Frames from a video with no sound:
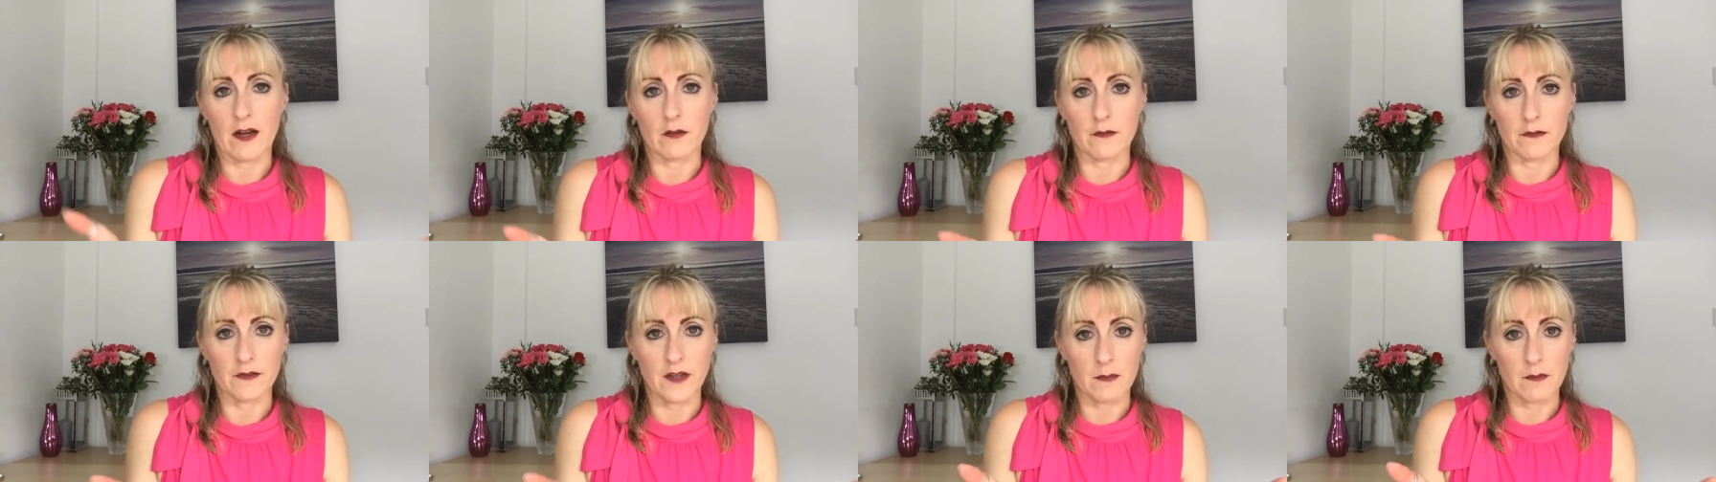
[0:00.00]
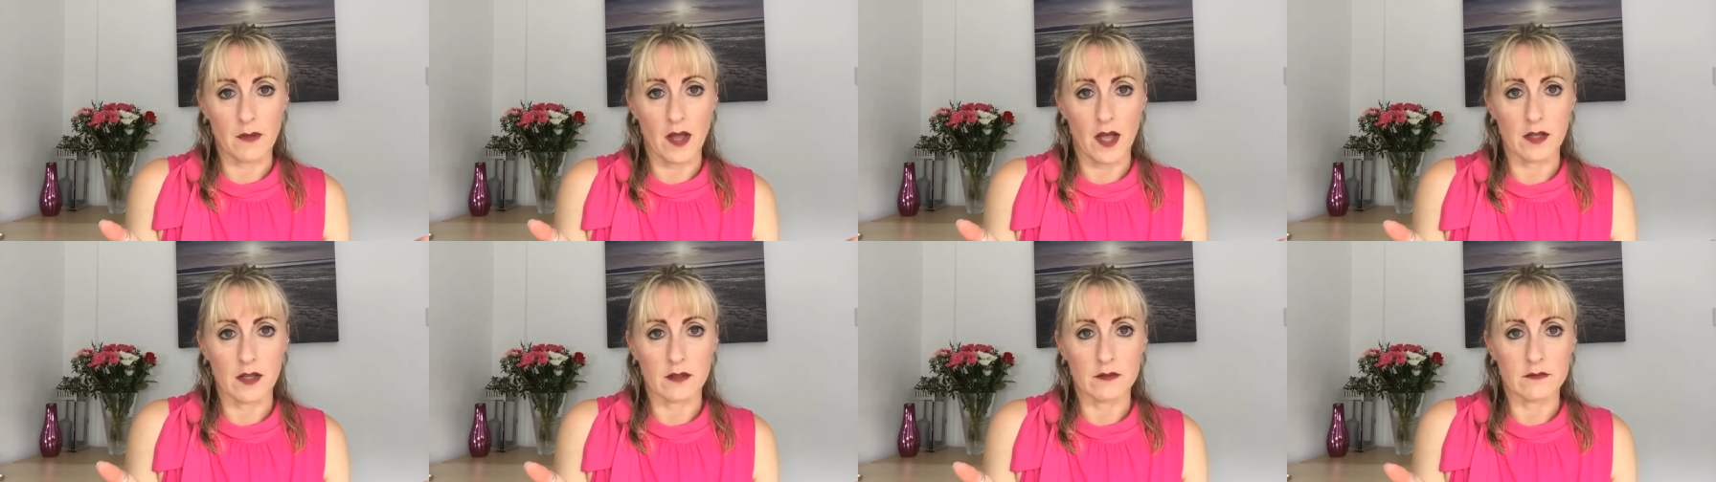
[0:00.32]

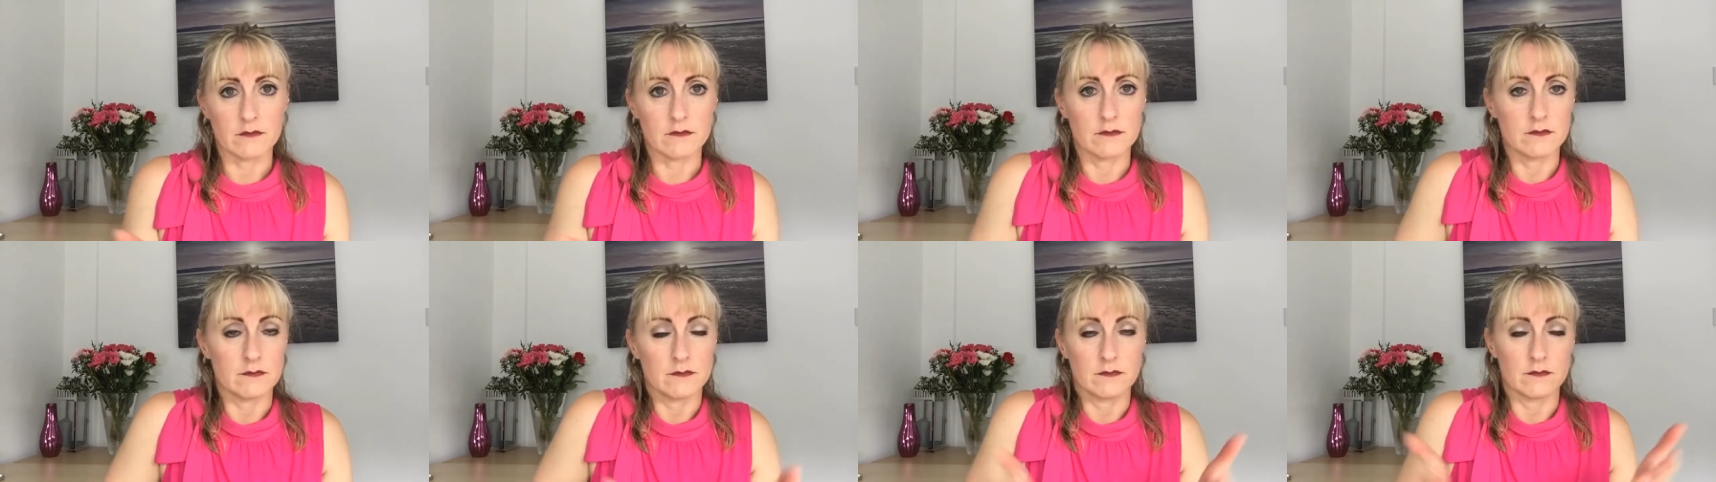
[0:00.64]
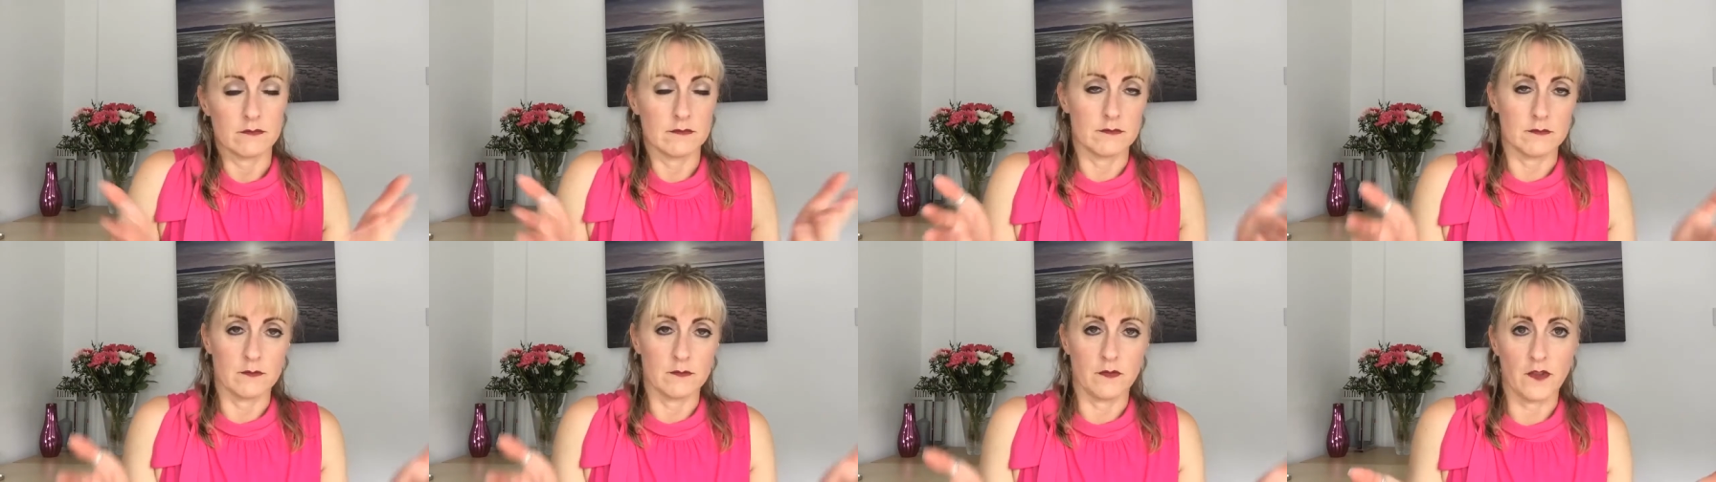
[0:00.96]
female,
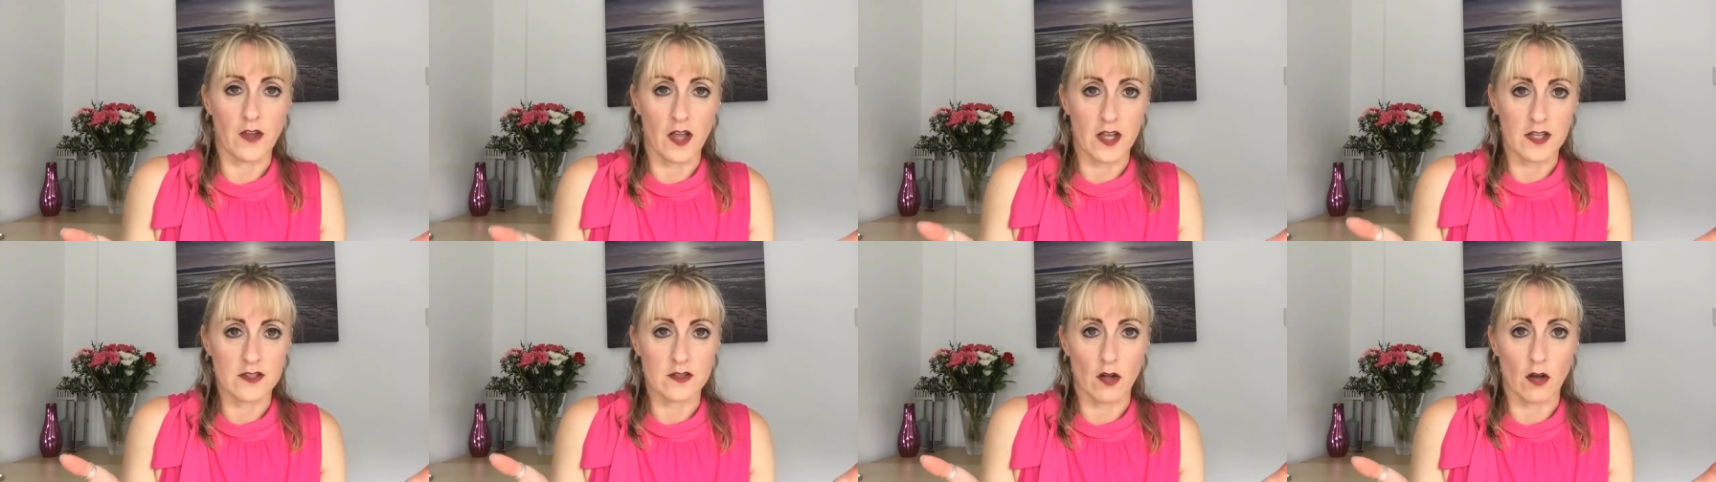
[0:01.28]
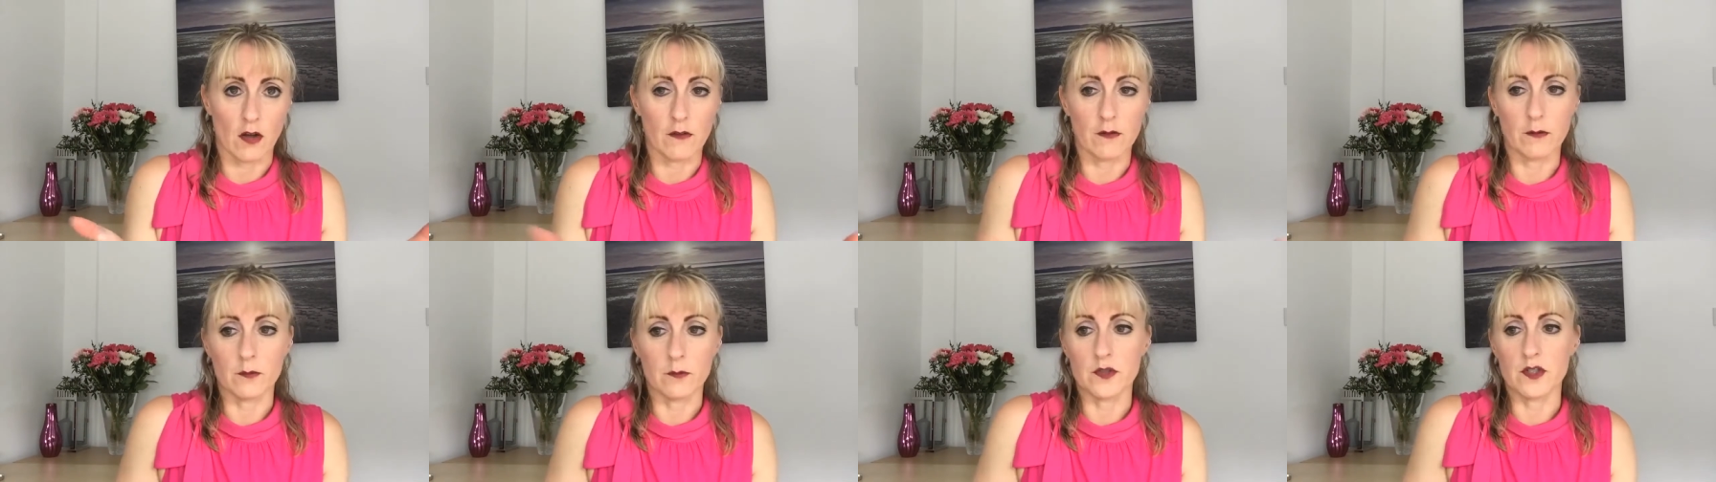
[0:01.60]
first
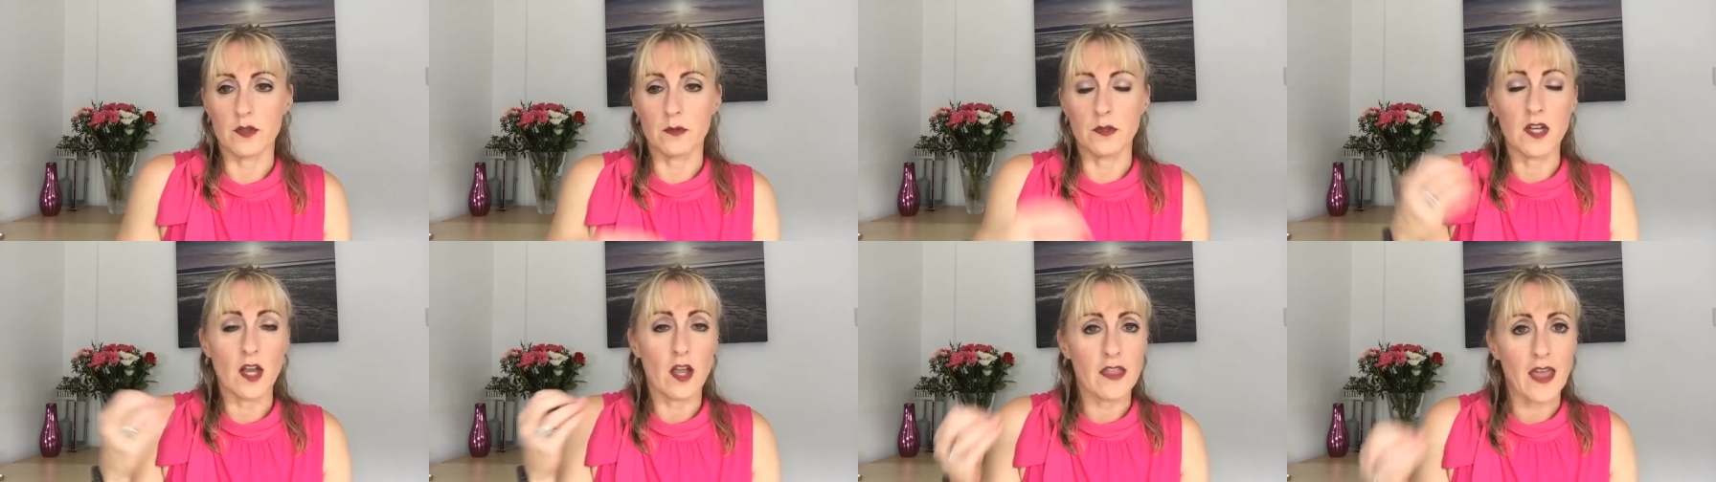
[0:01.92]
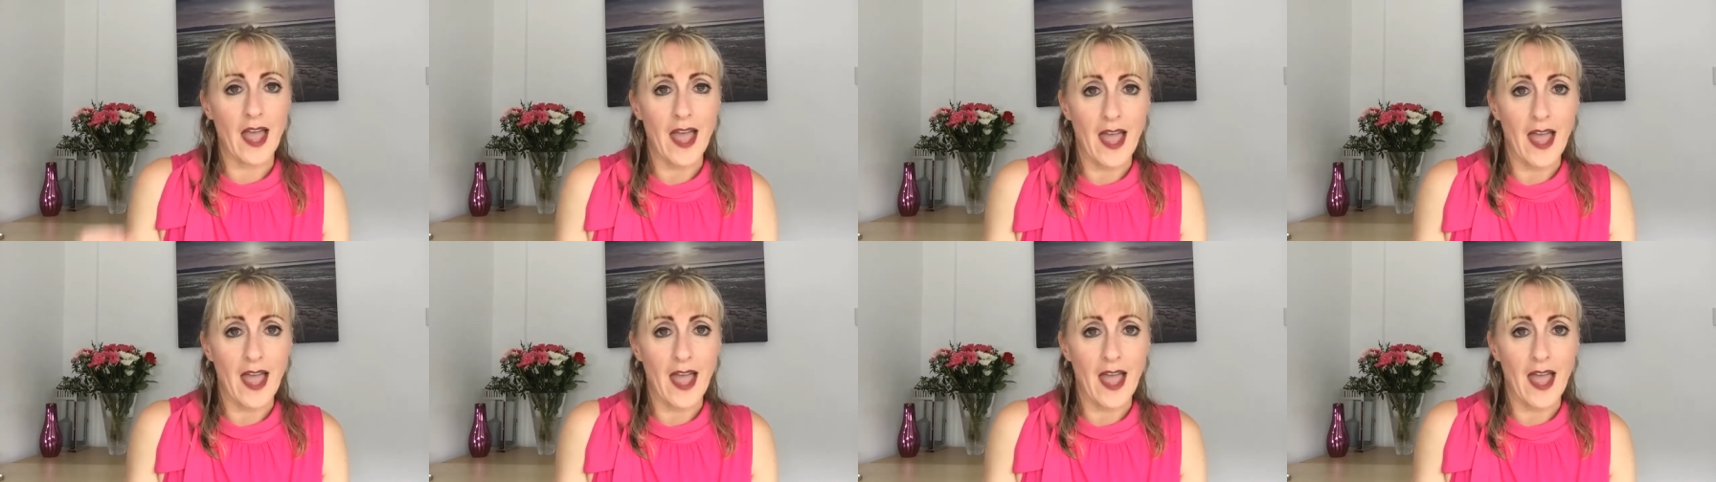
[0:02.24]
off, do we know their